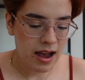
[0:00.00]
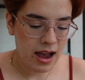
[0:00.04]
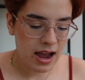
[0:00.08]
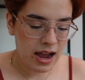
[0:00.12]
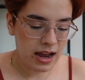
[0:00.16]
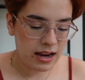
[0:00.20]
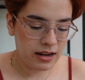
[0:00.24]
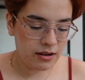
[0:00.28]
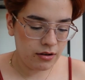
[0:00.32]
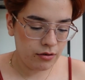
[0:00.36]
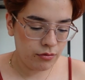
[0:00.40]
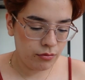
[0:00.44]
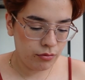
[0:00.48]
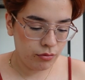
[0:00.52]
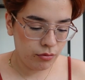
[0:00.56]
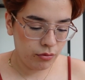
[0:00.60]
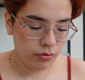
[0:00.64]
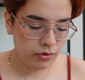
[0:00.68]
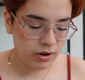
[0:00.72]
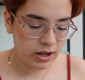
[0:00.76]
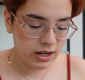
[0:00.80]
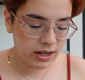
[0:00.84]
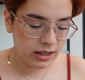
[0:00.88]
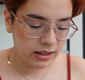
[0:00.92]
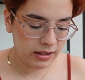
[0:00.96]
and
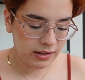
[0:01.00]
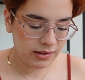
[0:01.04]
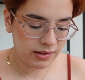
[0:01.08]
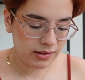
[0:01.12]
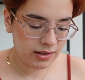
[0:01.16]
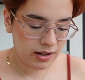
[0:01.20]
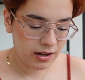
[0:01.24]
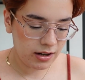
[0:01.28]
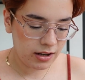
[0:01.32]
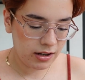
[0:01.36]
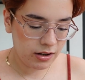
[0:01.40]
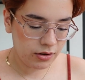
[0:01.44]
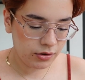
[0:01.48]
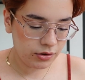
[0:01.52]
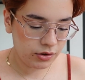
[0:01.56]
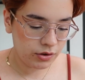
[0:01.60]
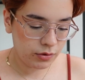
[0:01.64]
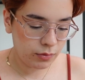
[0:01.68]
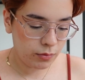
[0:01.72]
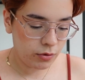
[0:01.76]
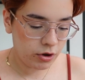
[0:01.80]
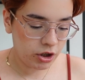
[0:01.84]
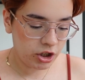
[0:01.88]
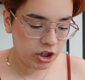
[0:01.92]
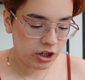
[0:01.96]
really stunning. I'll
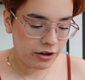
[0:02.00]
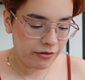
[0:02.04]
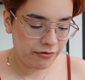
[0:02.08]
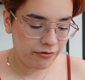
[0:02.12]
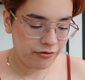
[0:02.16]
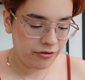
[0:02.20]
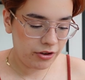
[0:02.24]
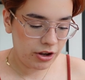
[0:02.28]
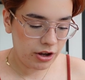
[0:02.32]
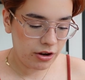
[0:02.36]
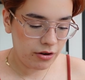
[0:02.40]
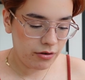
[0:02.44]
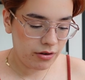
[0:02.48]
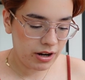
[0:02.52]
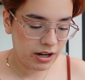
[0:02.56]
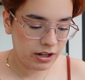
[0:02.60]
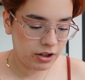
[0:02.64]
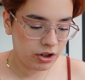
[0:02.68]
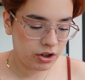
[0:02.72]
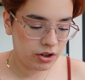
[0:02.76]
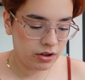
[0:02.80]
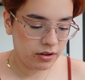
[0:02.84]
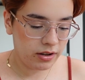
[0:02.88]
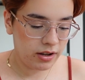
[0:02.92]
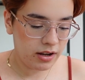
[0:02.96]
swatch it for you,
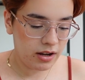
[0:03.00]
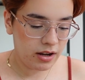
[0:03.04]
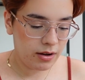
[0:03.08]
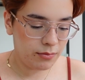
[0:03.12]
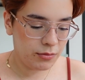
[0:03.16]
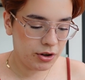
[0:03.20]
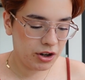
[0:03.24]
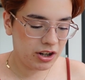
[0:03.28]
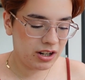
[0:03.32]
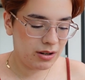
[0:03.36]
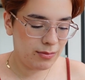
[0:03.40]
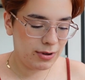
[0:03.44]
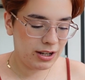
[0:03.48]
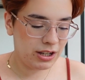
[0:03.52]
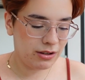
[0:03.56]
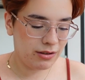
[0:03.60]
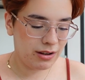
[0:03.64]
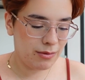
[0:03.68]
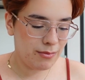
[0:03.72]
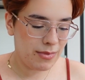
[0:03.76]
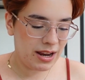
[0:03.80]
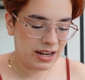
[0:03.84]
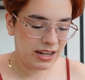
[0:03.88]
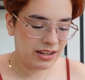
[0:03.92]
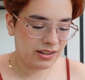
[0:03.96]
actually. I'm not going to be
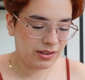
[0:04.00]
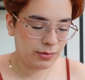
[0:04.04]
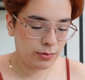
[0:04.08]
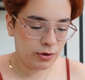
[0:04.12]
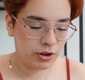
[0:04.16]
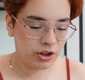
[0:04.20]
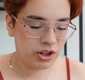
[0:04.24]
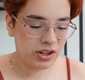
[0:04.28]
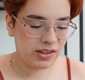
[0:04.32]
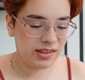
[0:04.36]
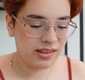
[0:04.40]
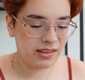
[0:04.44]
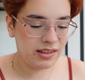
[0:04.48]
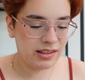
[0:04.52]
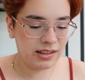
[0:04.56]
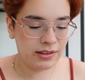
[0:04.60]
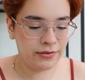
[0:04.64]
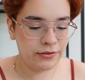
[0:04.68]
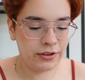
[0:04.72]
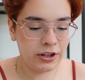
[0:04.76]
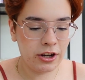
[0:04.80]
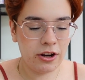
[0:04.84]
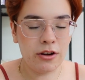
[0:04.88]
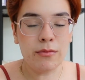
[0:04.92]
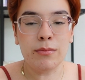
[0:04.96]
doing many swatches in this
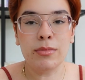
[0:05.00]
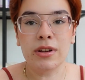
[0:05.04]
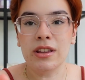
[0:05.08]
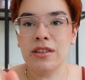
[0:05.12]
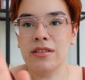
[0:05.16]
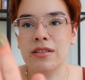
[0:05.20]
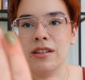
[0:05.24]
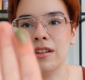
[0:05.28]
video, but